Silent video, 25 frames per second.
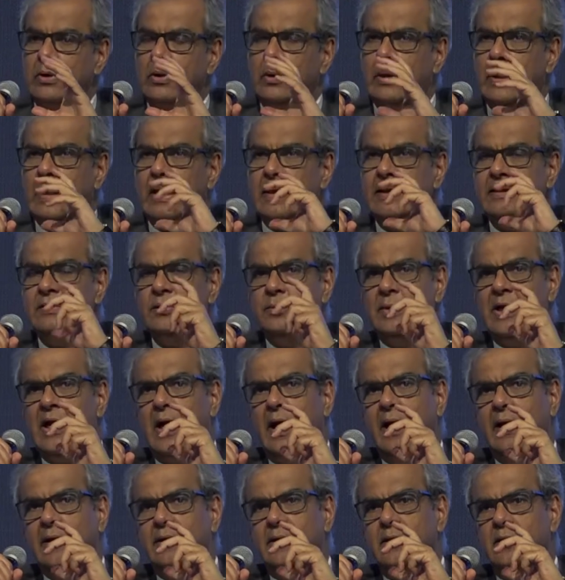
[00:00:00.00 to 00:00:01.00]
At least the way
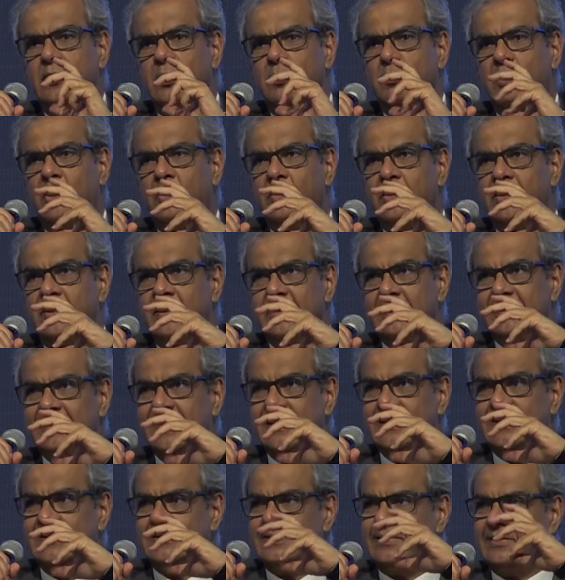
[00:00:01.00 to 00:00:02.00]
I think about it is
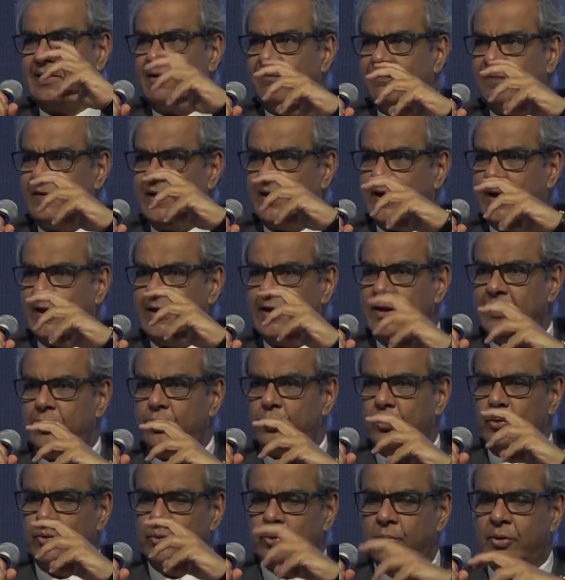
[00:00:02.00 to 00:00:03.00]
there's stuff that I need to
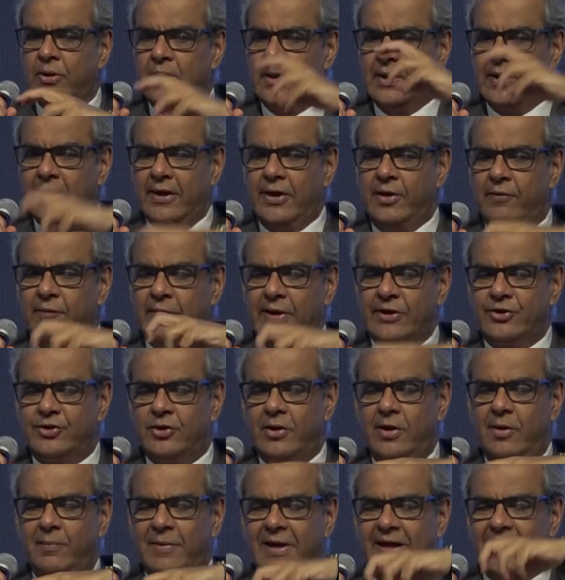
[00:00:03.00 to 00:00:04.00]
do, innovation
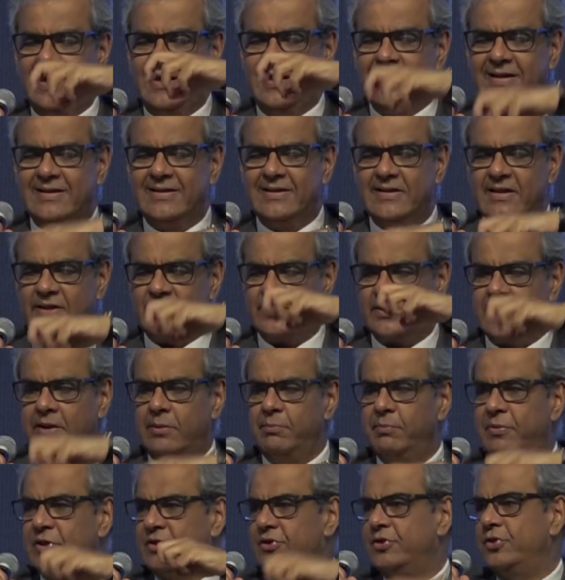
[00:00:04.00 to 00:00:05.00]
in my
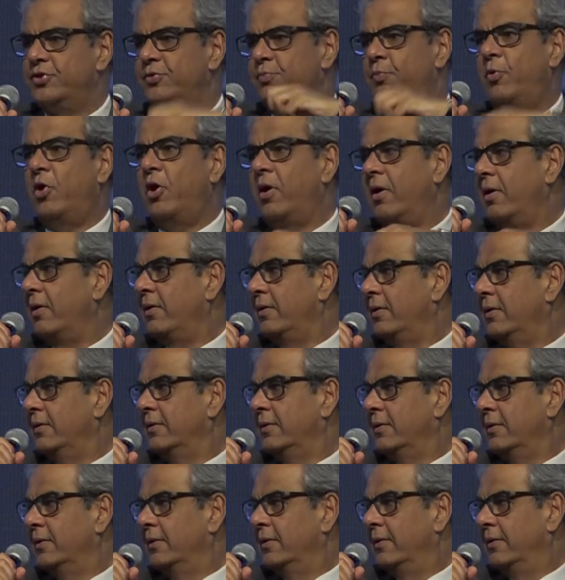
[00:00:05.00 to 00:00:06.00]
existing business model,
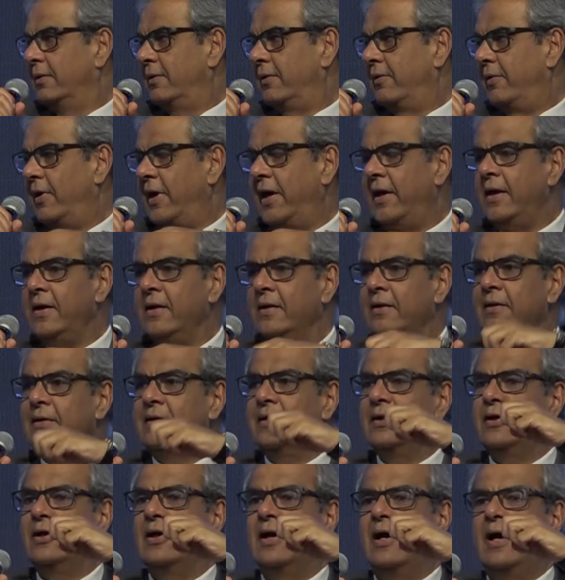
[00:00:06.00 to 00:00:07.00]
right?
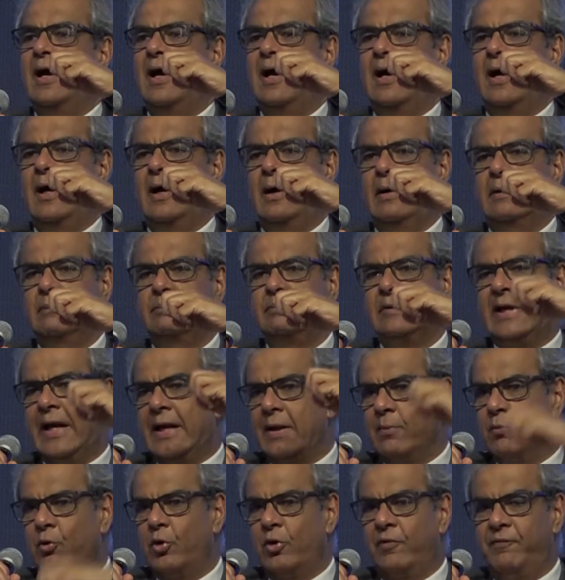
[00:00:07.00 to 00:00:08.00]

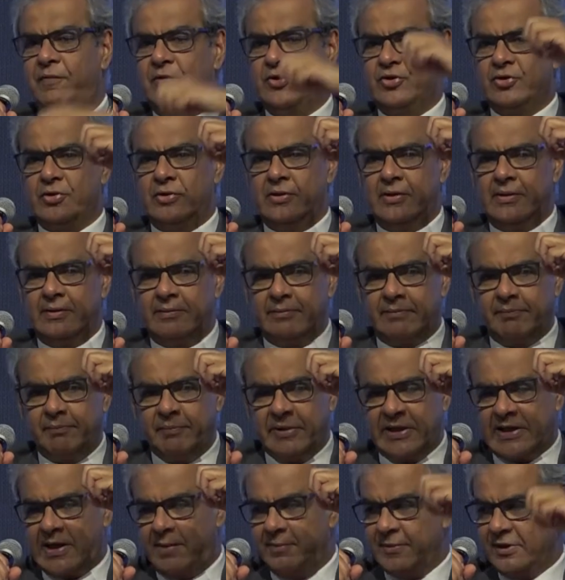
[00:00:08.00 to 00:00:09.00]
Getting more efficient,
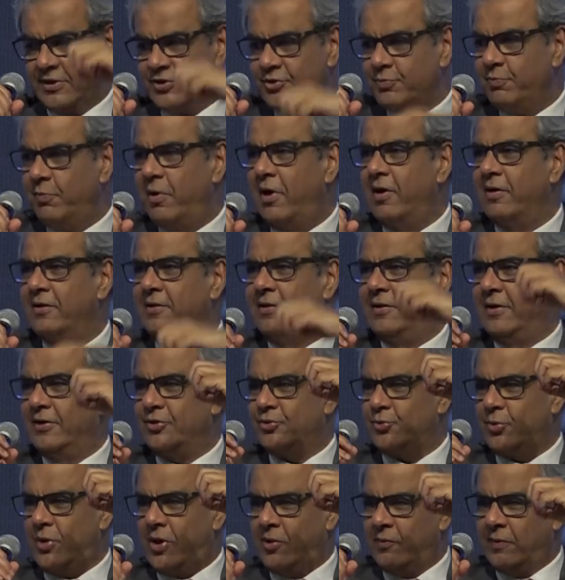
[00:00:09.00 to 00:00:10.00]
becoming smarter as
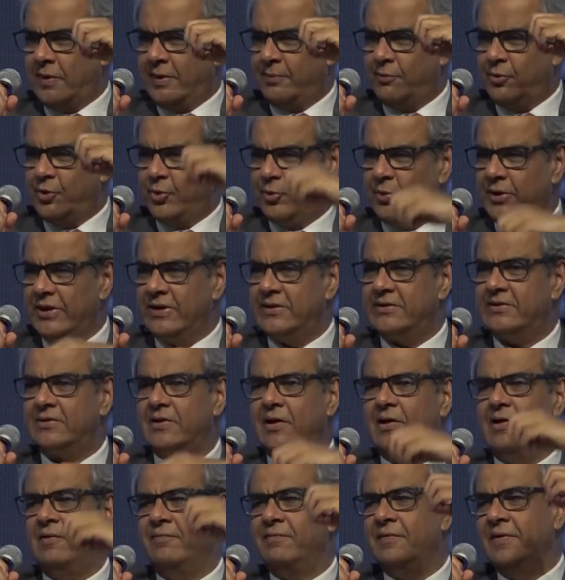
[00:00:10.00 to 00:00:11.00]
to how I'm doing
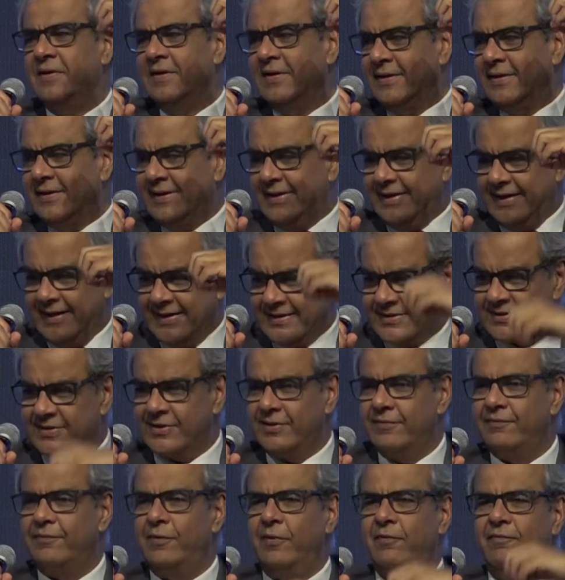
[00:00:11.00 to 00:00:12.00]
stuff,
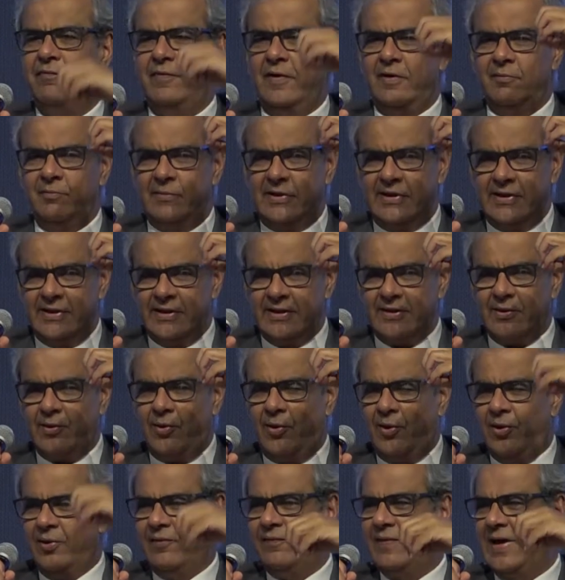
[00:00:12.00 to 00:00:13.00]
instant fulfillment,
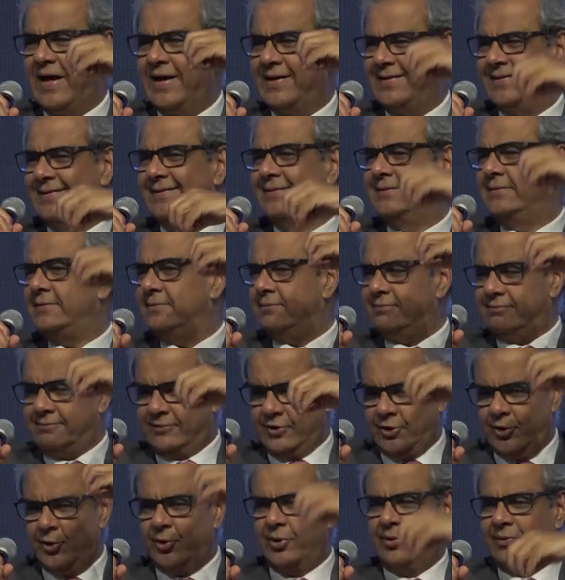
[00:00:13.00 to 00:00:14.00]
all of that is,
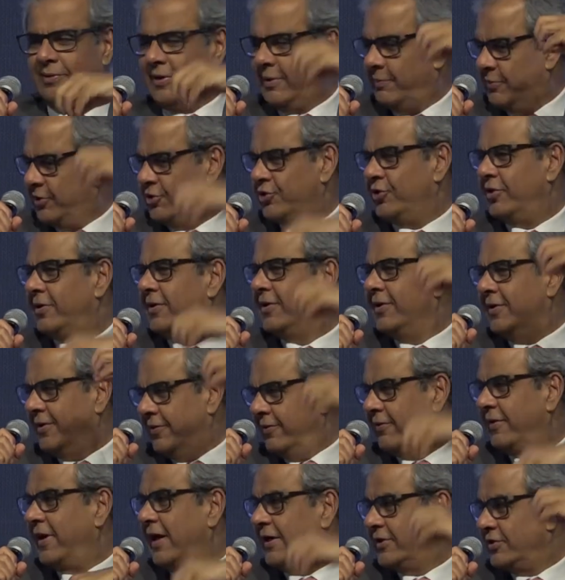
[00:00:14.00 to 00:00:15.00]
immediate
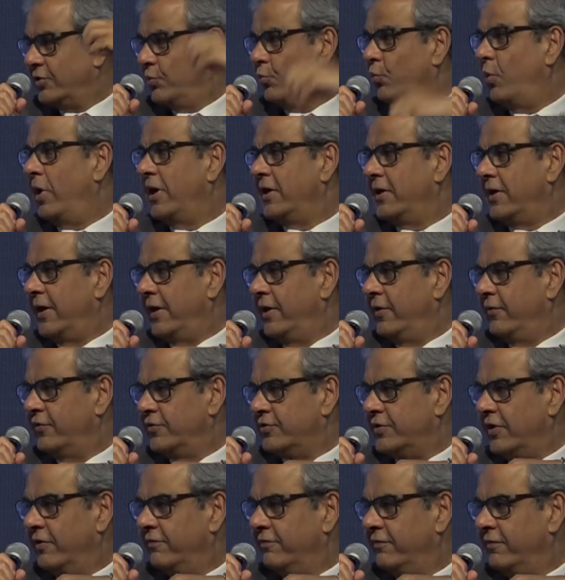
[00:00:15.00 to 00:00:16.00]
Horizon 1 kind of
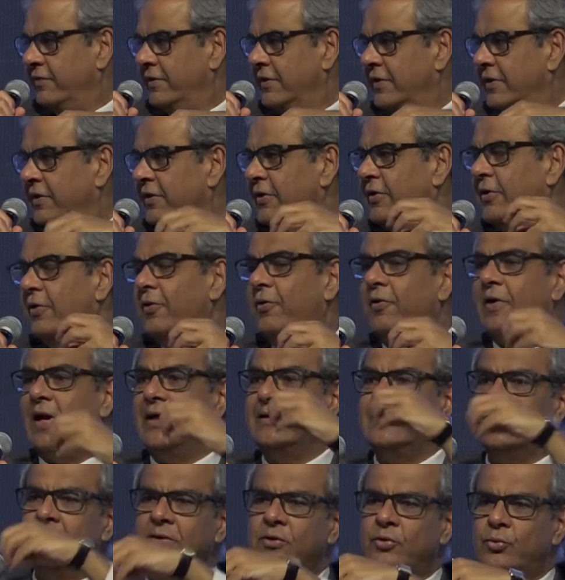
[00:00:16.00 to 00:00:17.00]
stuff. Mm-hmm.
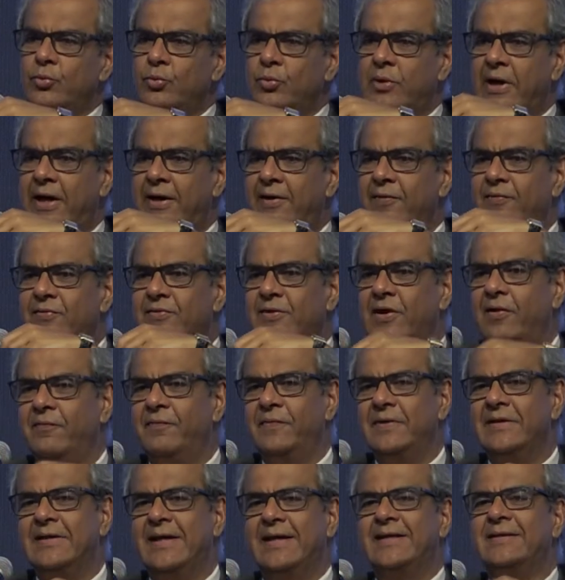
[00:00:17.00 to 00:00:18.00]
Horizon 2 kind of stuff
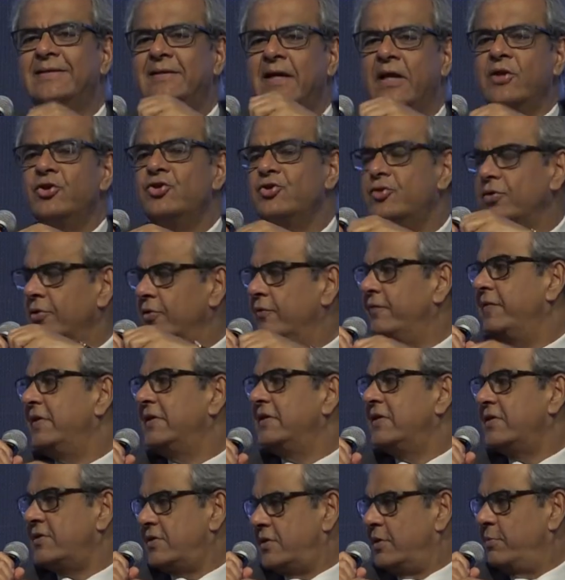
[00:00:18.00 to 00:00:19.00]
is extension of
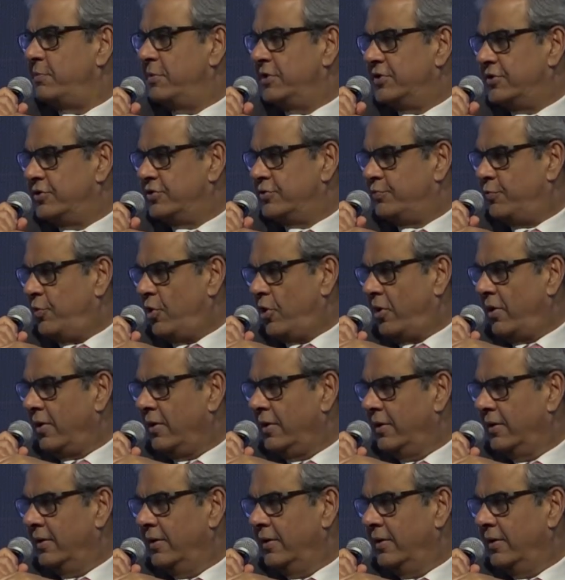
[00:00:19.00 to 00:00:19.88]
existing business model.